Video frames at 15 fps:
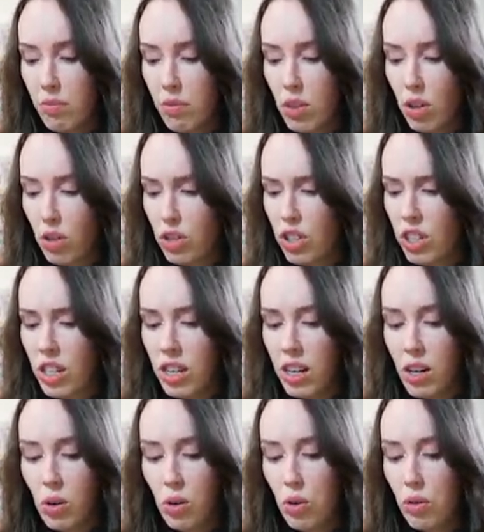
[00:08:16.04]
Gogeta
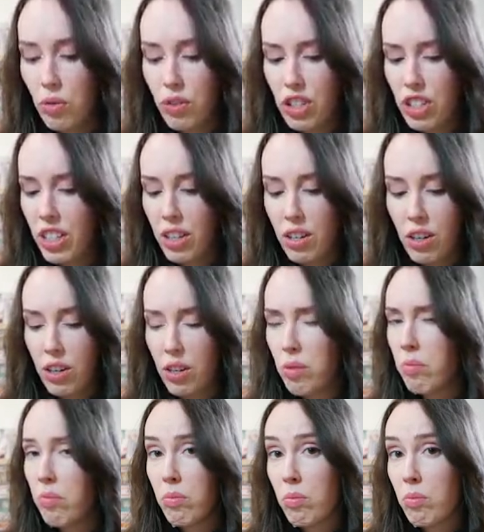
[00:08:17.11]
or
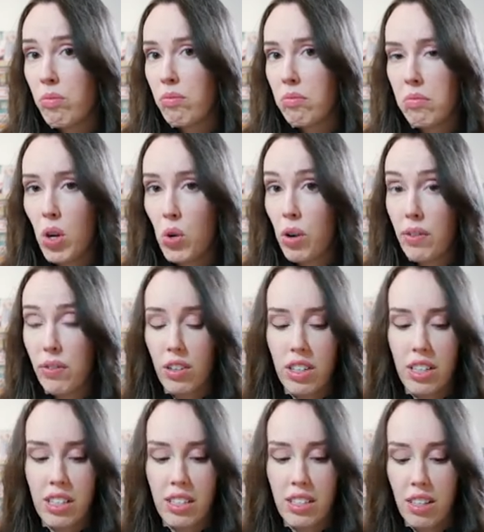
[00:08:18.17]
Vegito, whoever it
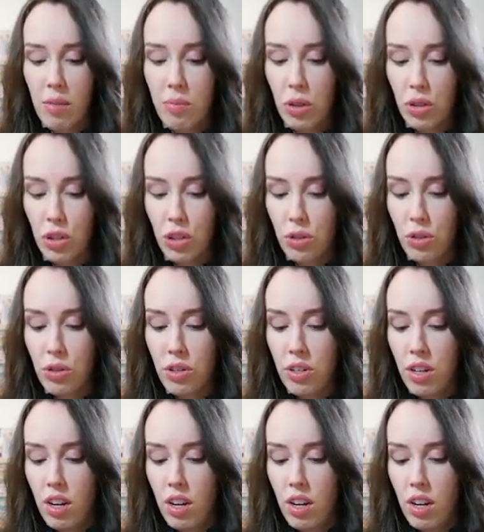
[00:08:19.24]
is, I'm not sure.